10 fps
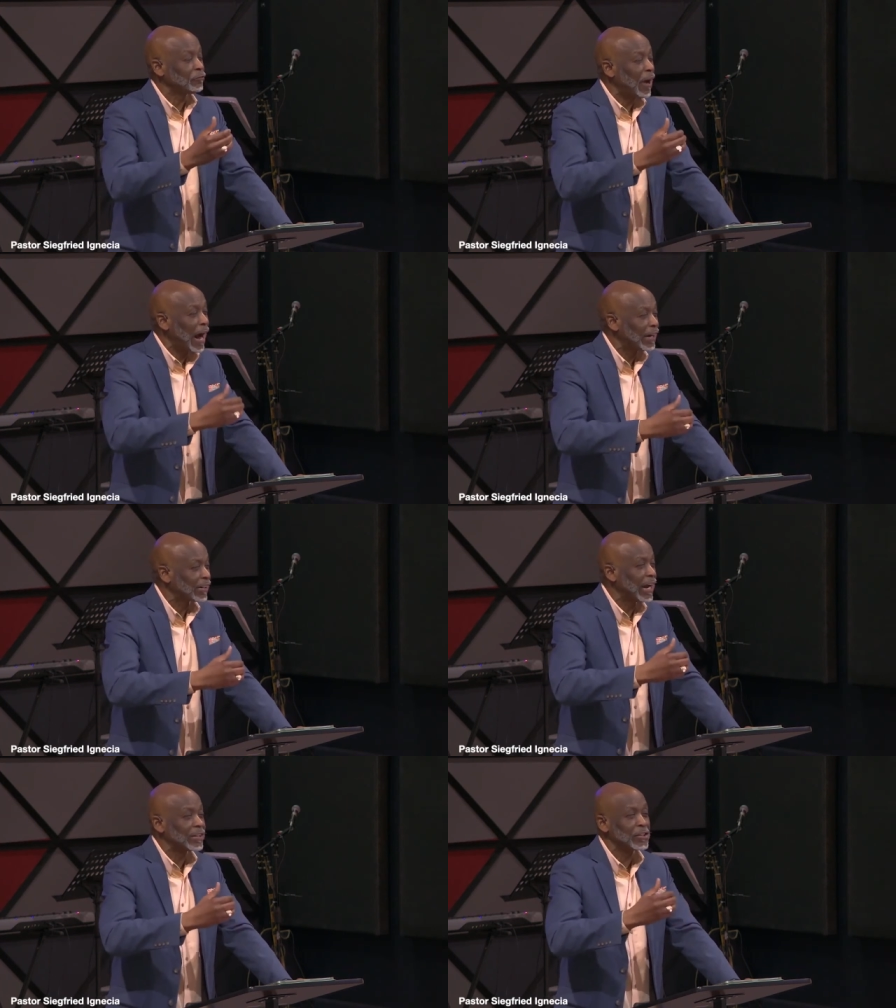the
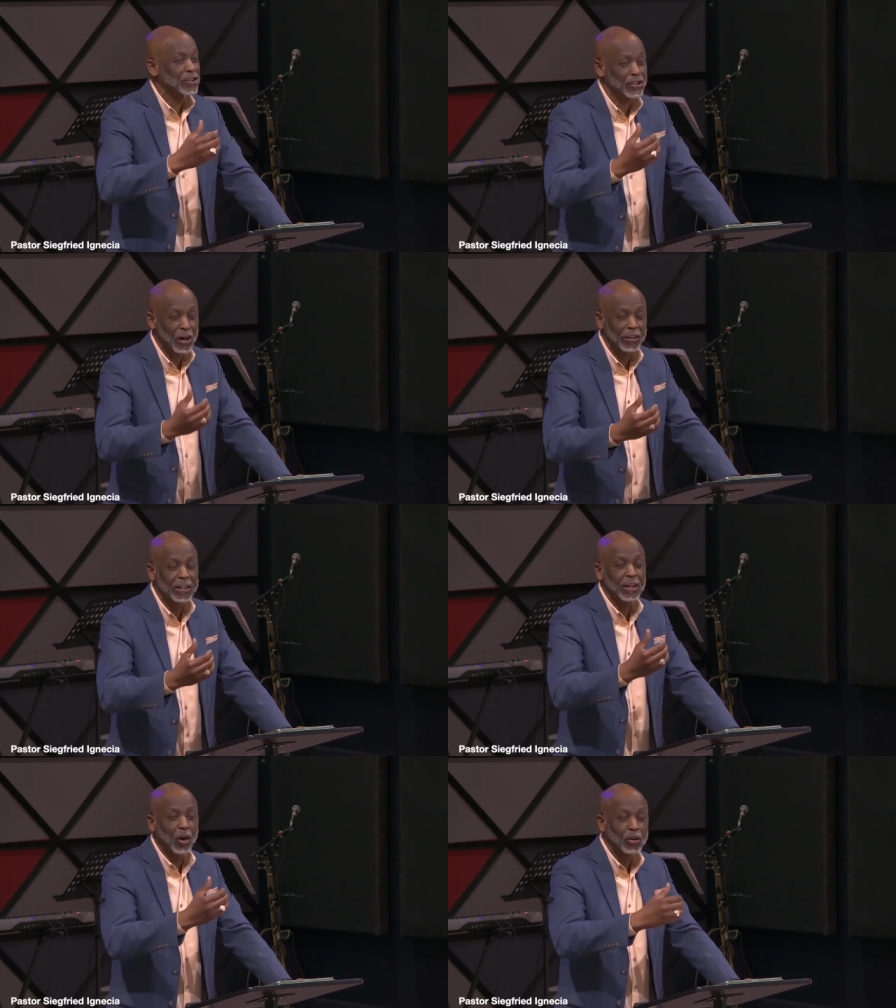Father and the
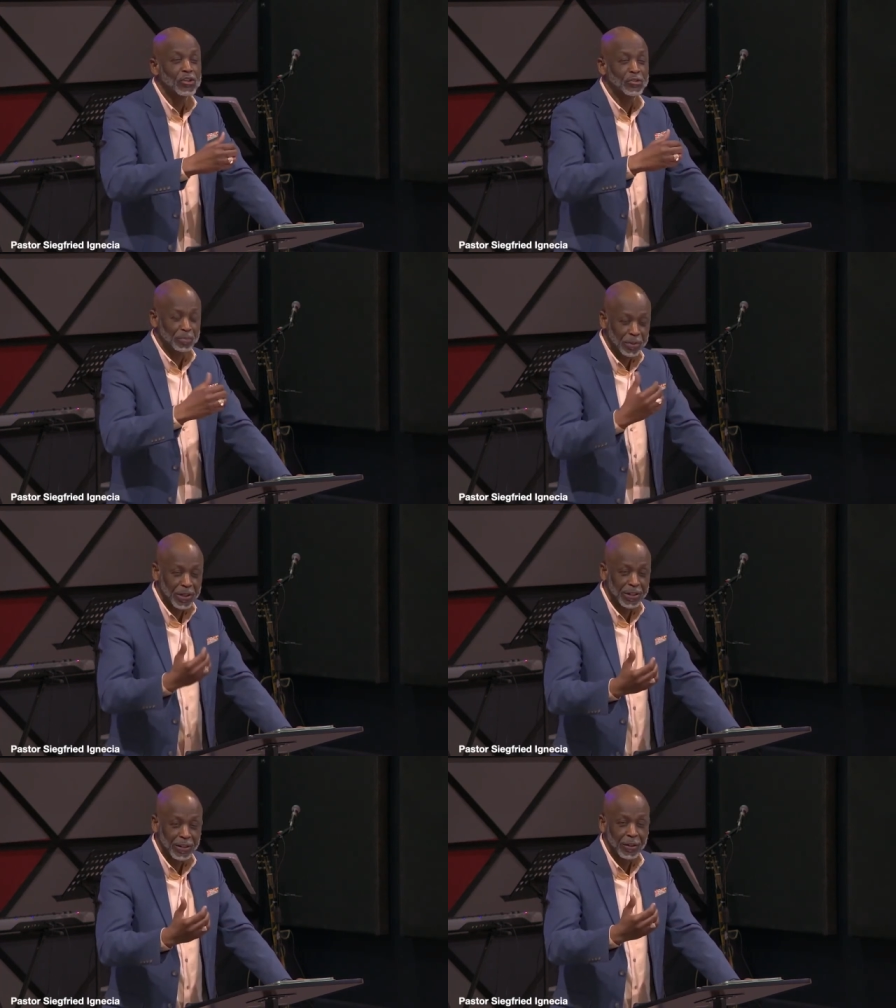Son and the Holy
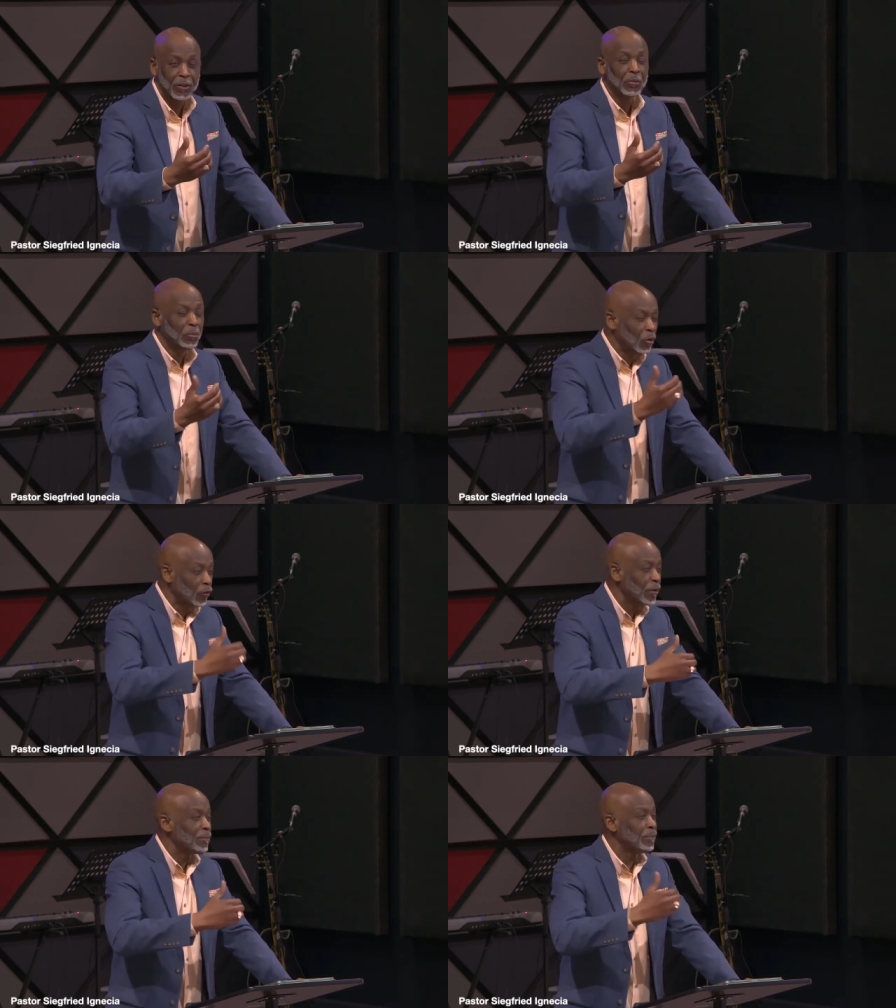Spirit
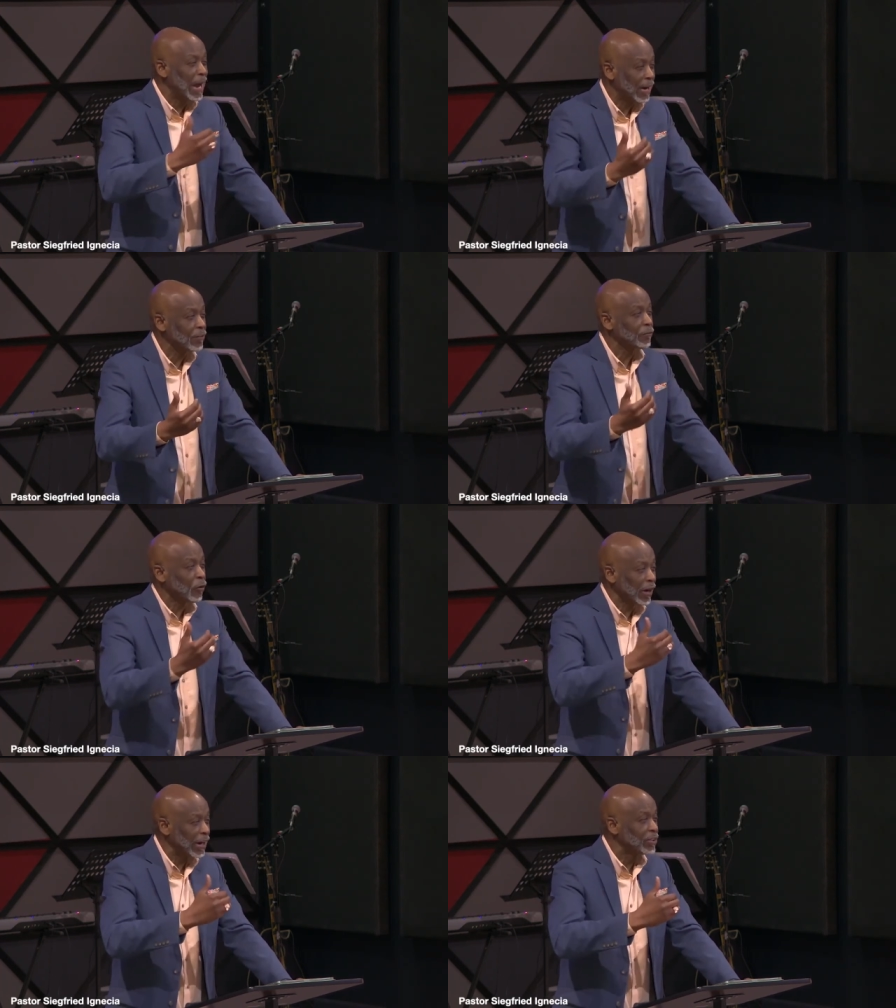moving back and
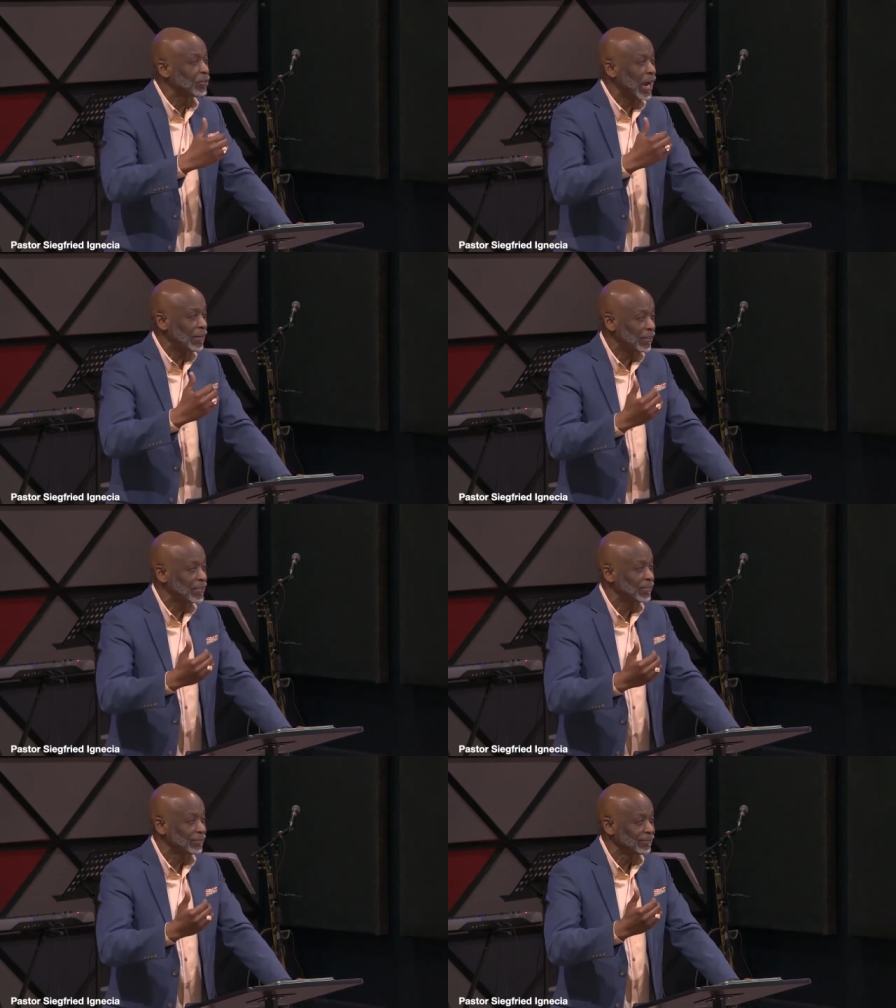forth into
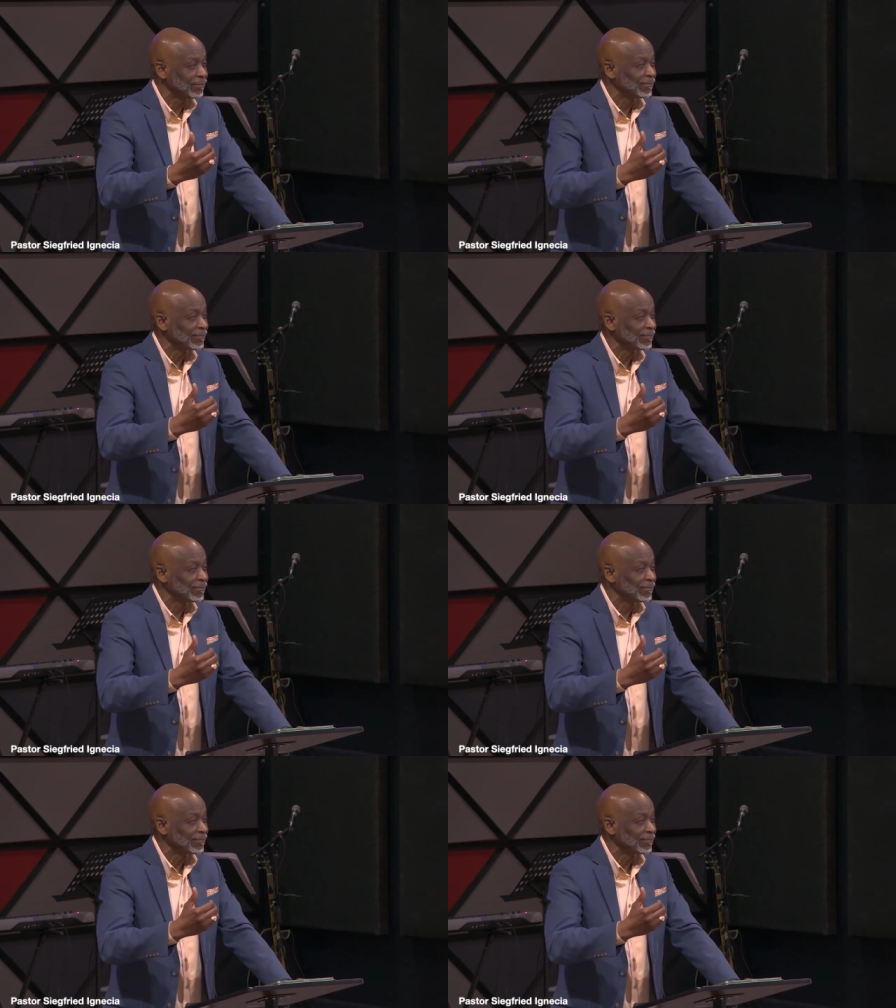heaven,